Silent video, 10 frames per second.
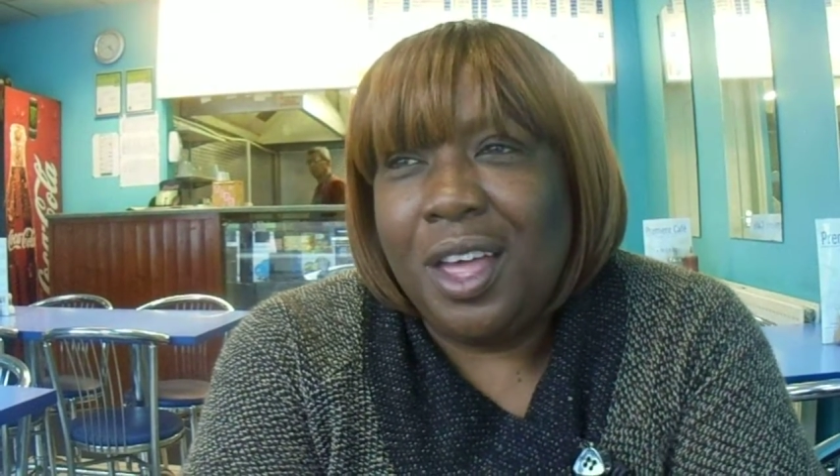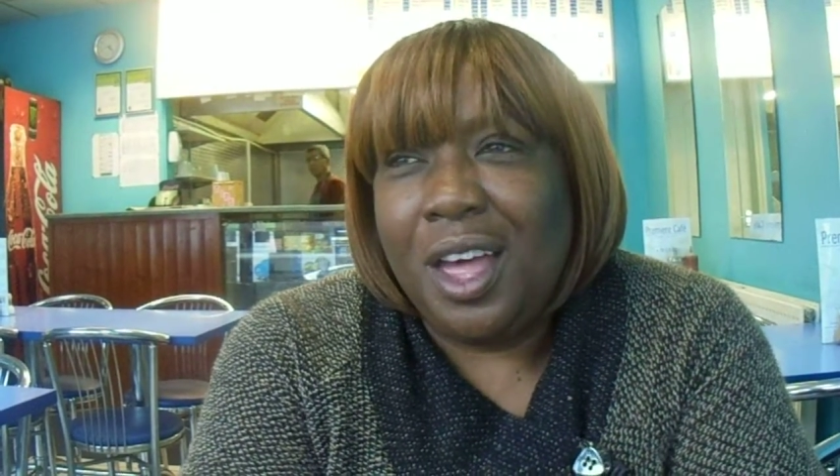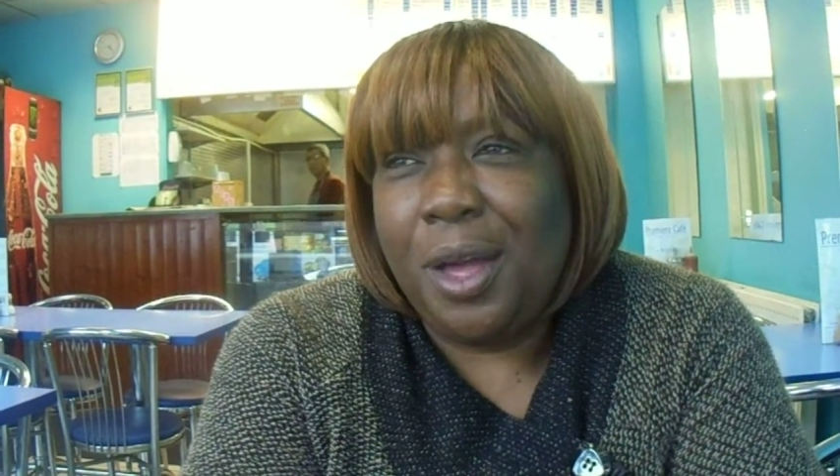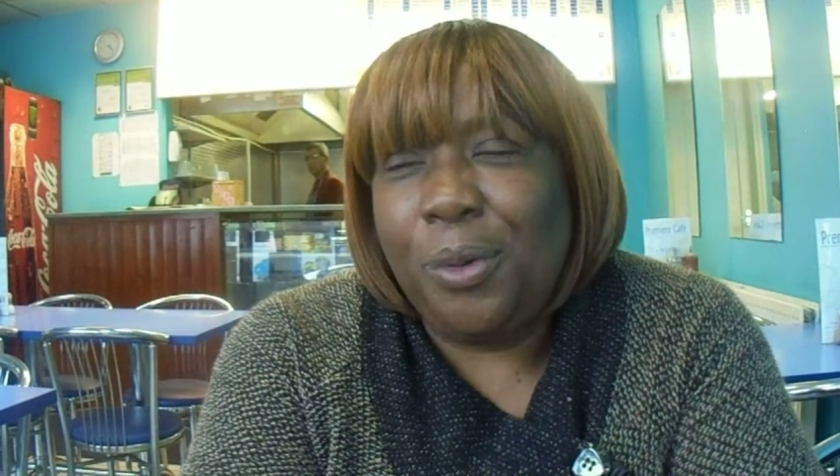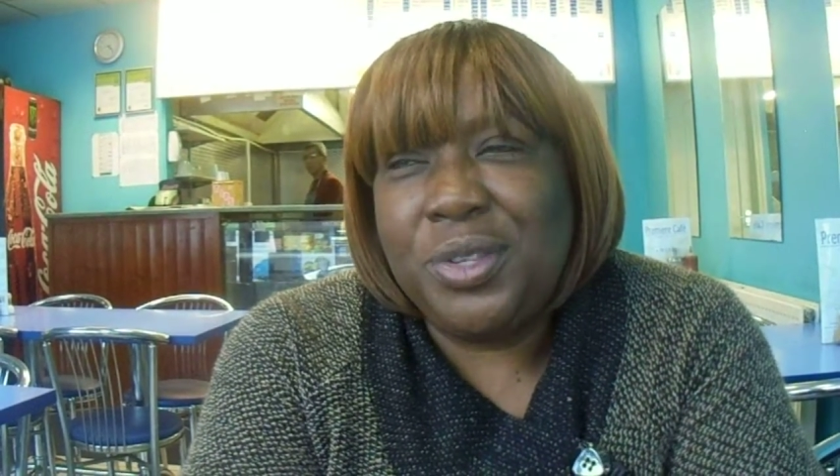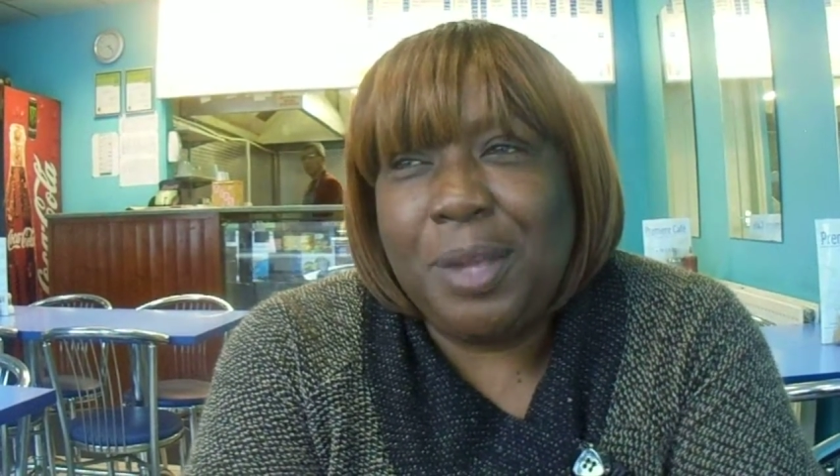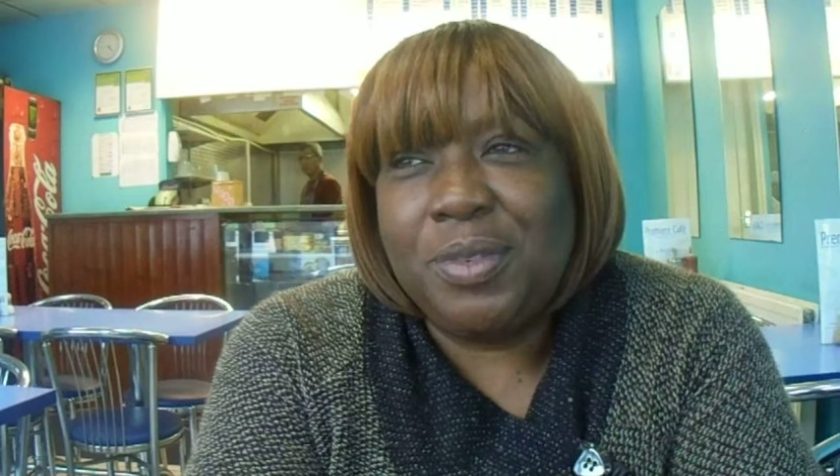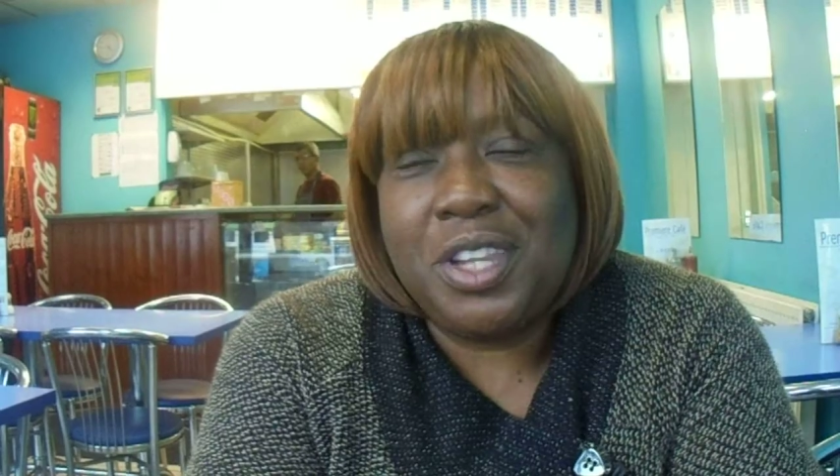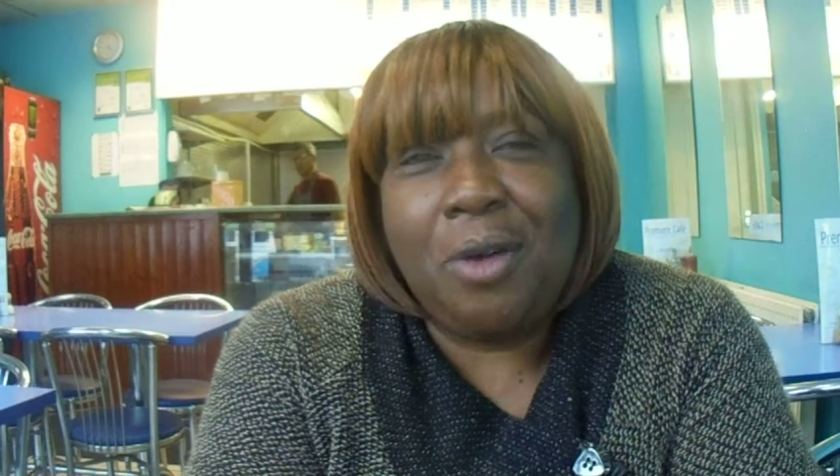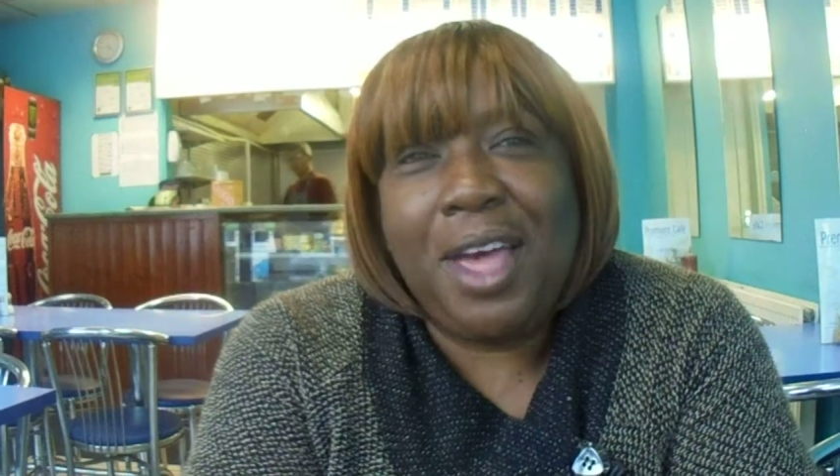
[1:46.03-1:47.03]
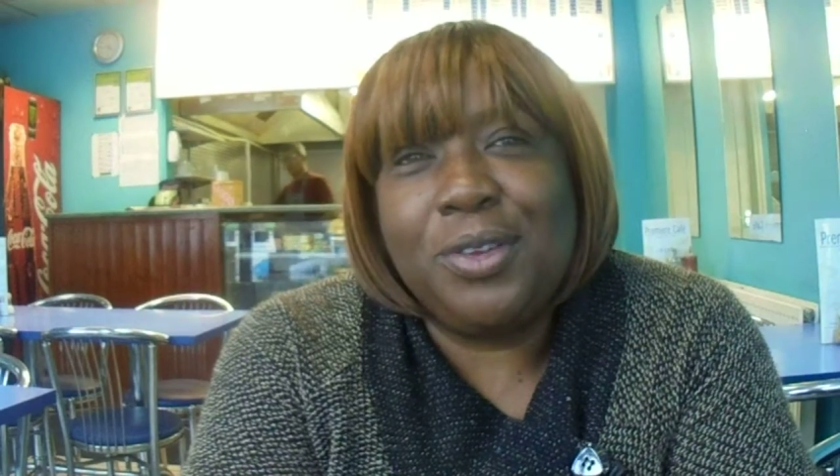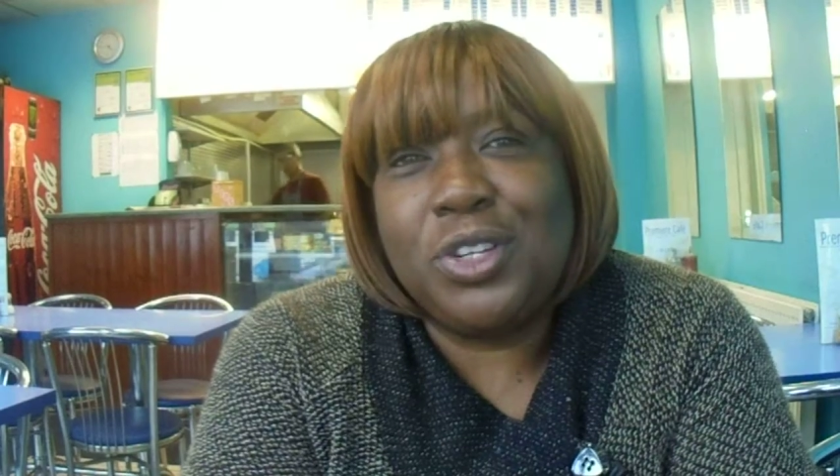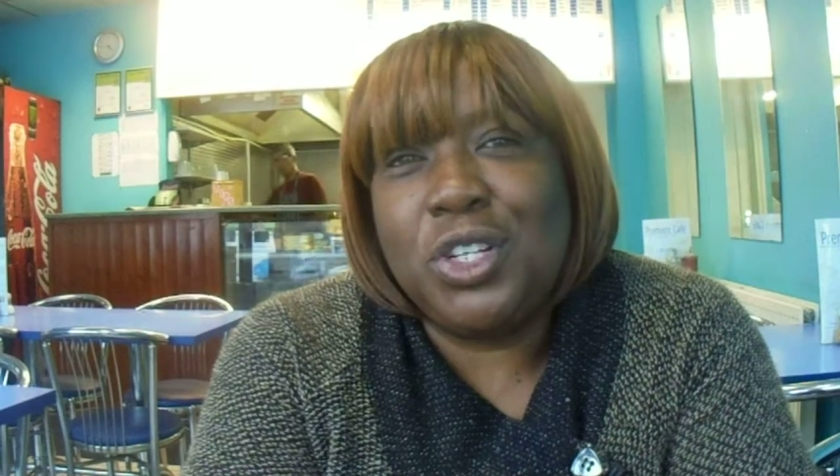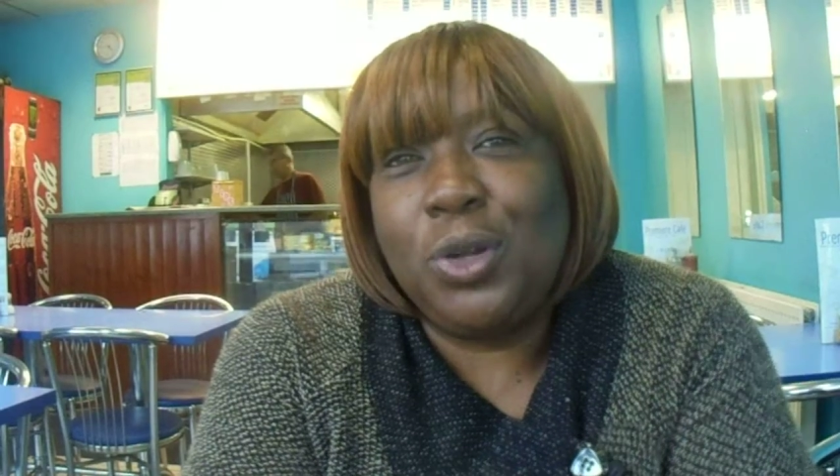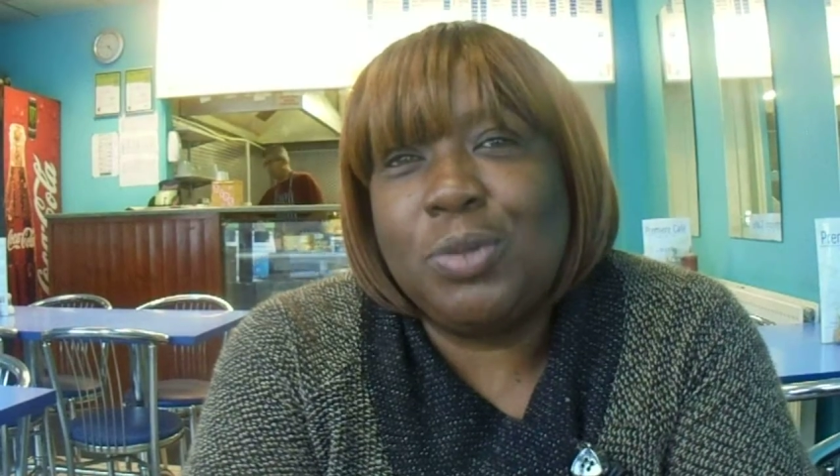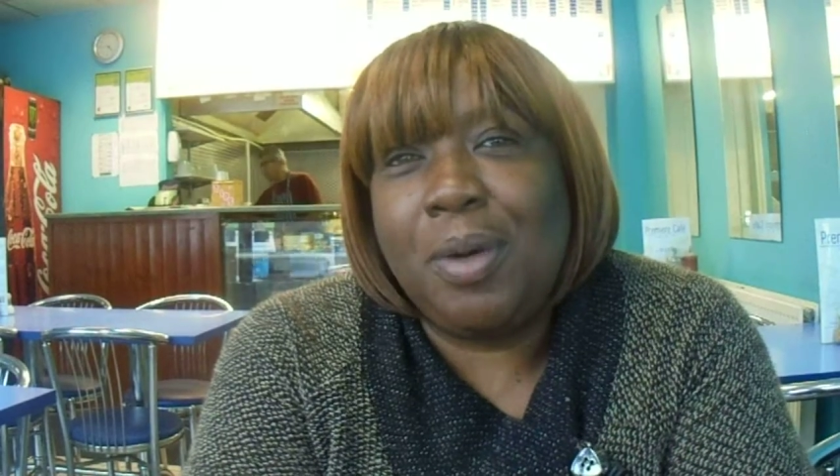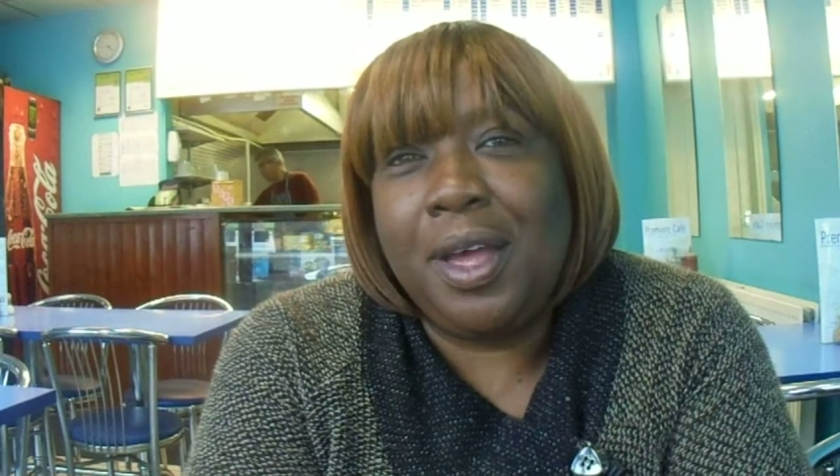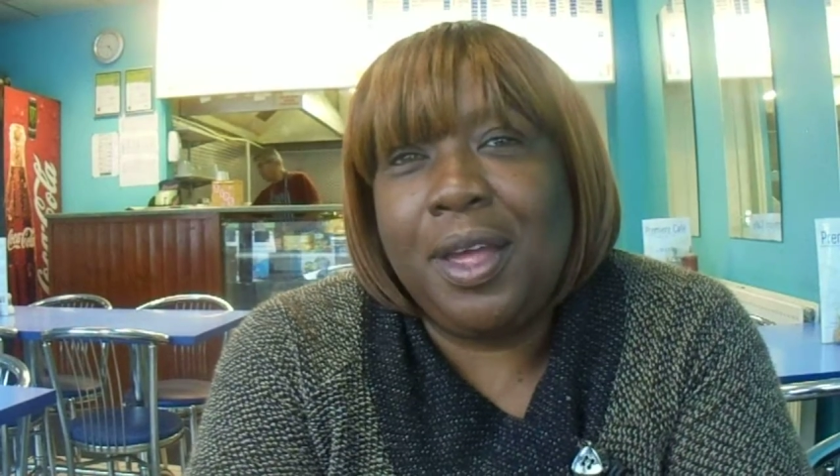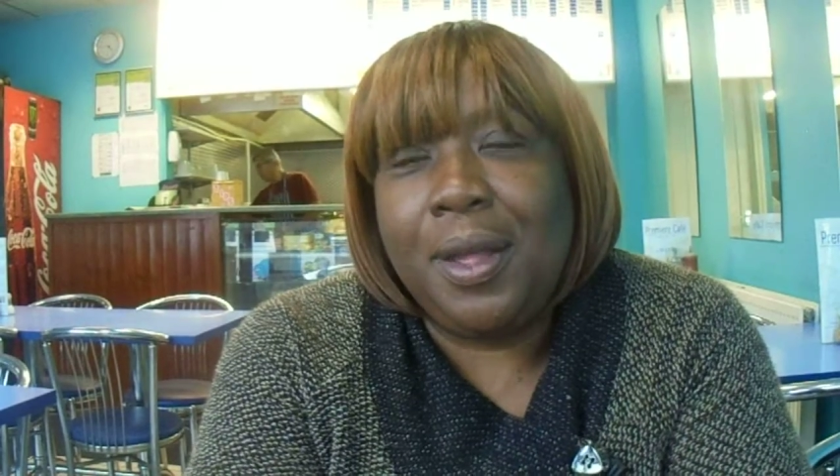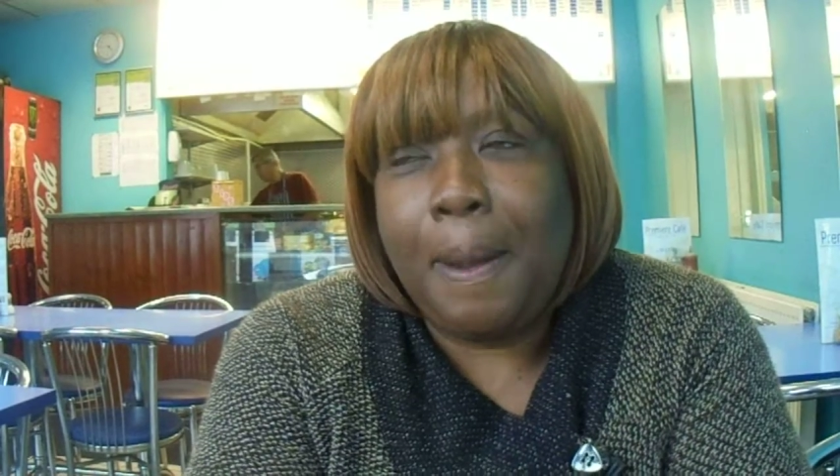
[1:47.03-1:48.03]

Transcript: I always seem to know how to use my